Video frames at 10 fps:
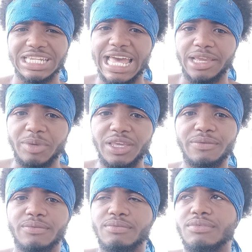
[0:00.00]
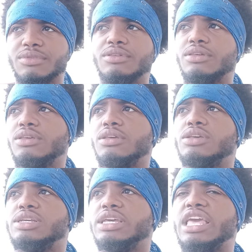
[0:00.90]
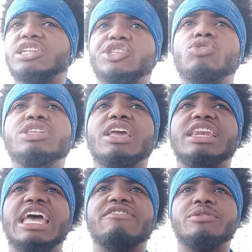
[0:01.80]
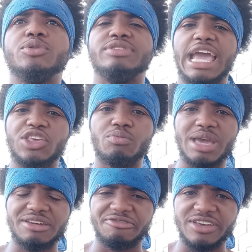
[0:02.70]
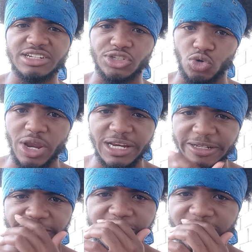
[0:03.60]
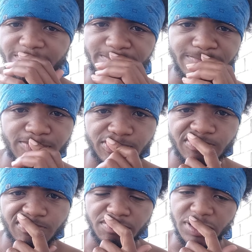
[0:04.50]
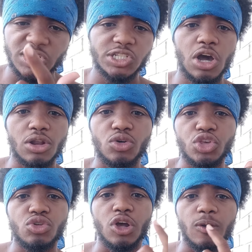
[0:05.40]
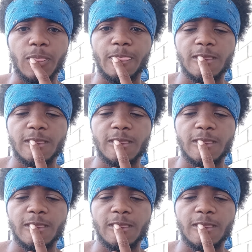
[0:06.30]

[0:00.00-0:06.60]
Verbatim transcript: like me, it's only inevitable that you manifest greatness. But it's all on you though.